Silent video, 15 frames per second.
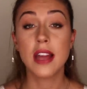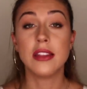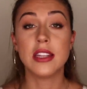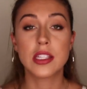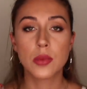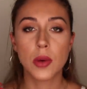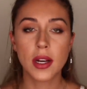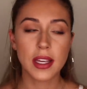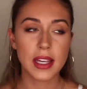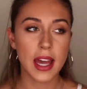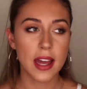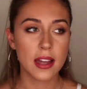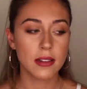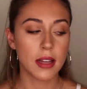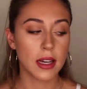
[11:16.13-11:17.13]
This one,
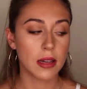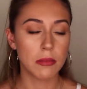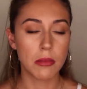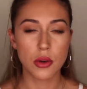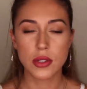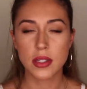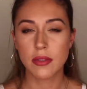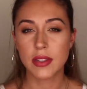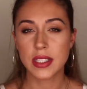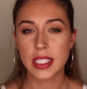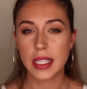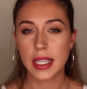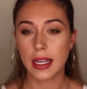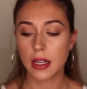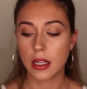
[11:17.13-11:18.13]
again, like most of
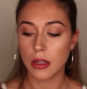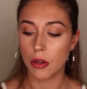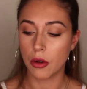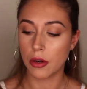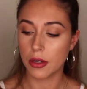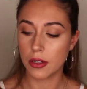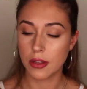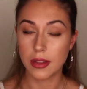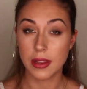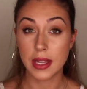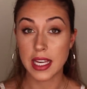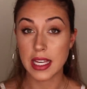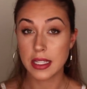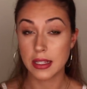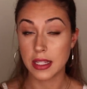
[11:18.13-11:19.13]
Atelier Cologne,
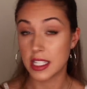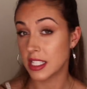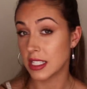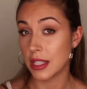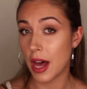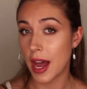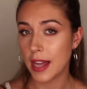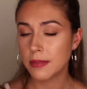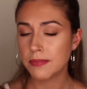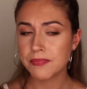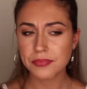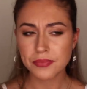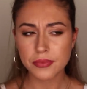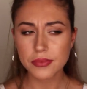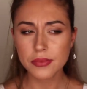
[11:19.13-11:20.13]
this
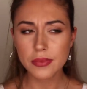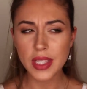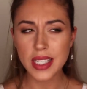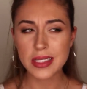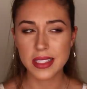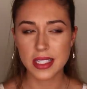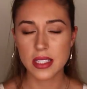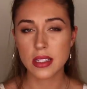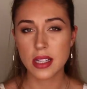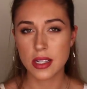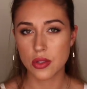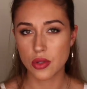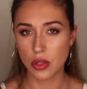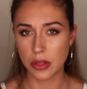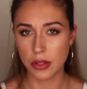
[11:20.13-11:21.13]
line doesn't
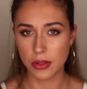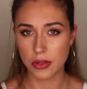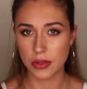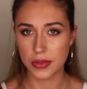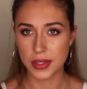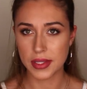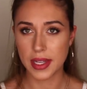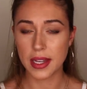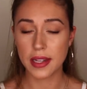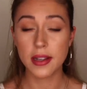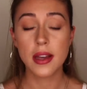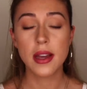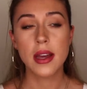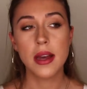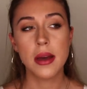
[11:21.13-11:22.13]
last too long on your
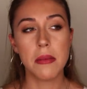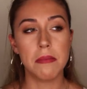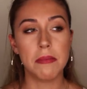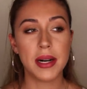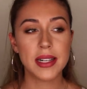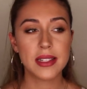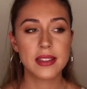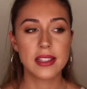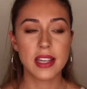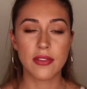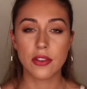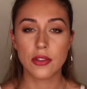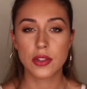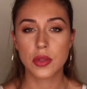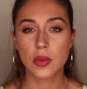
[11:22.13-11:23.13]
skin, but if
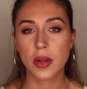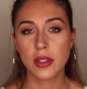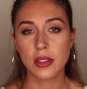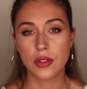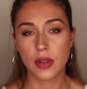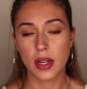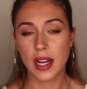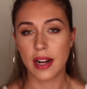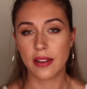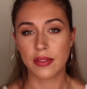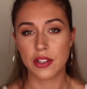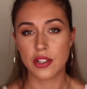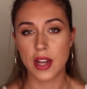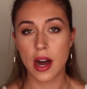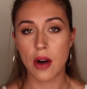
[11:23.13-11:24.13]
you're just wearing it straight out of
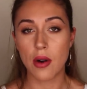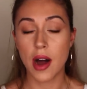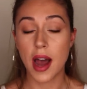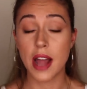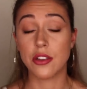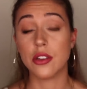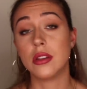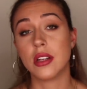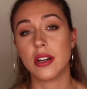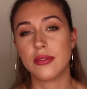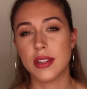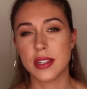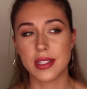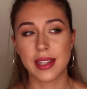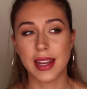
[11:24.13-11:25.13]
the shower and you love
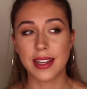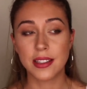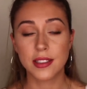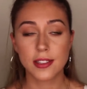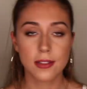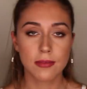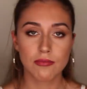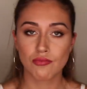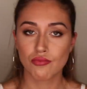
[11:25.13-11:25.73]
the scent,